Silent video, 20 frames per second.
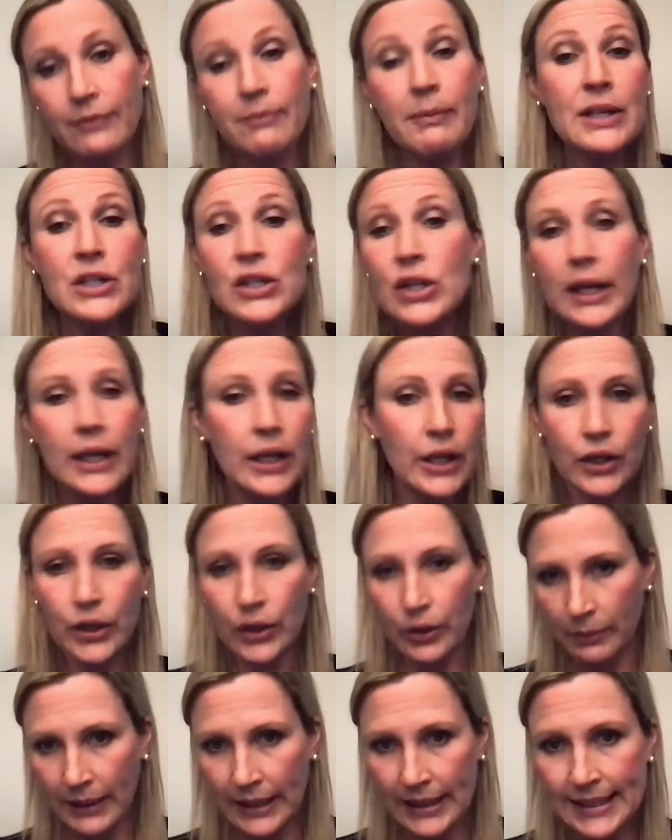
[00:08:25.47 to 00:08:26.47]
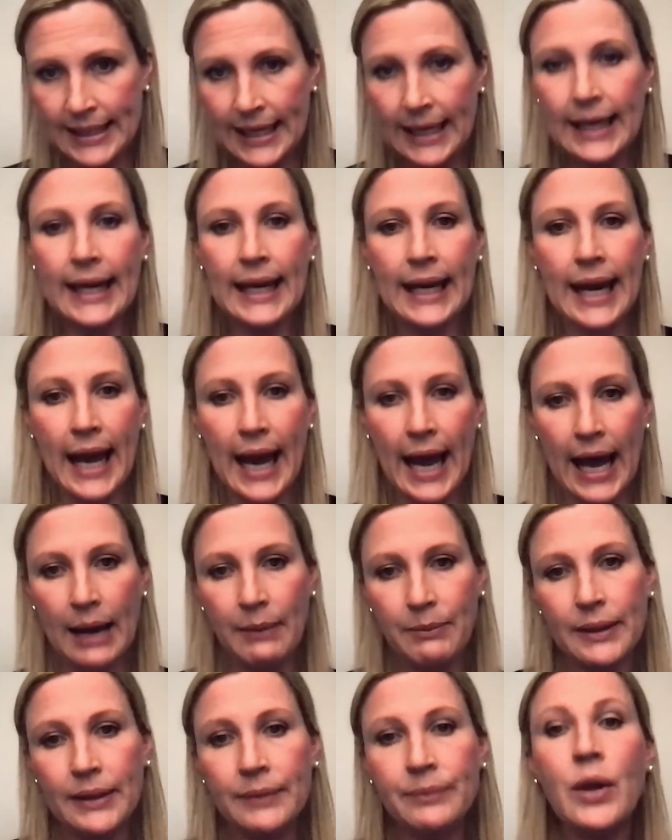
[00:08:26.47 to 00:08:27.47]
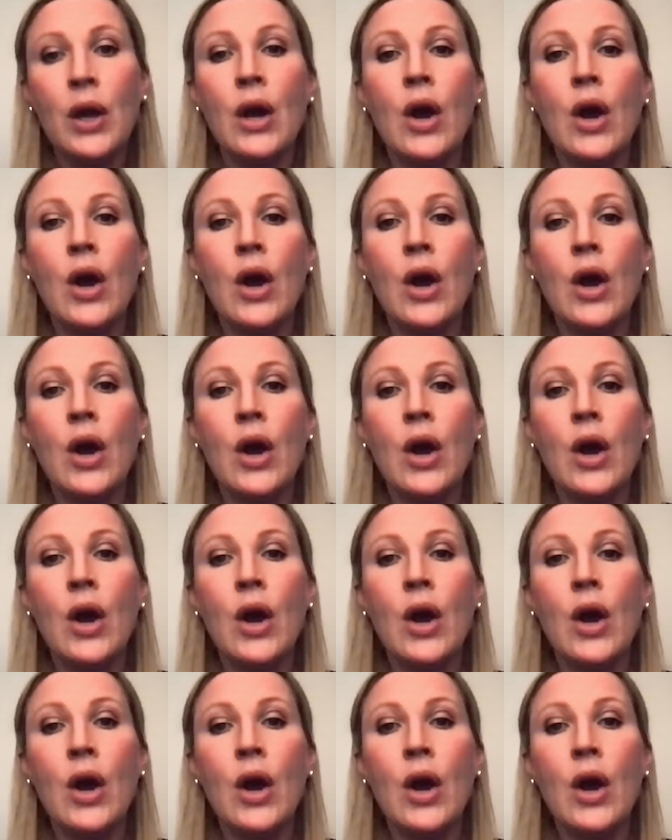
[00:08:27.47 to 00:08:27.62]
much like humans, it can happen.